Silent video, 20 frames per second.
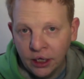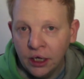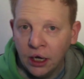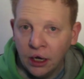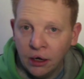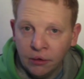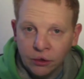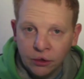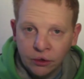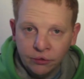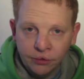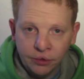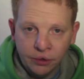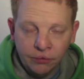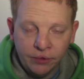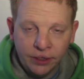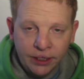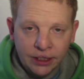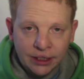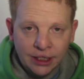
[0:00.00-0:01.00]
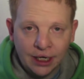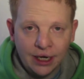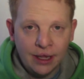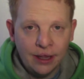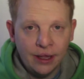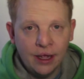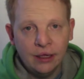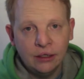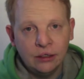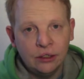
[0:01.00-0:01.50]
I'm currently redesigning
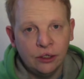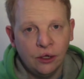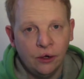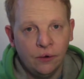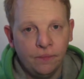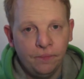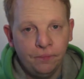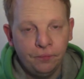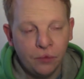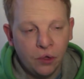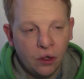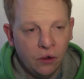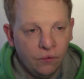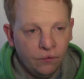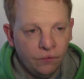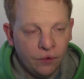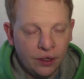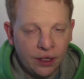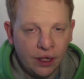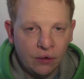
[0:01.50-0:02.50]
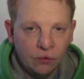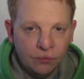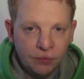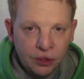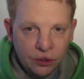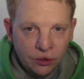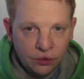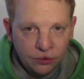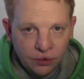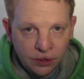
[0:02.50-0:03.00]
that, so hopefully that will be
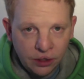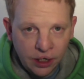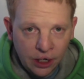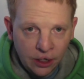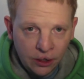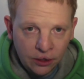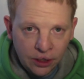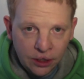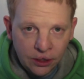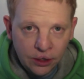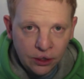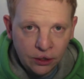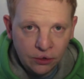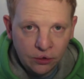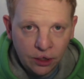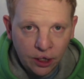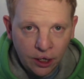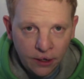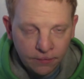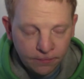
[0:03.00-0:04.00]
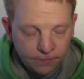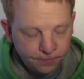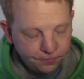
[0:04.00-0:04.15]
done early in the new year.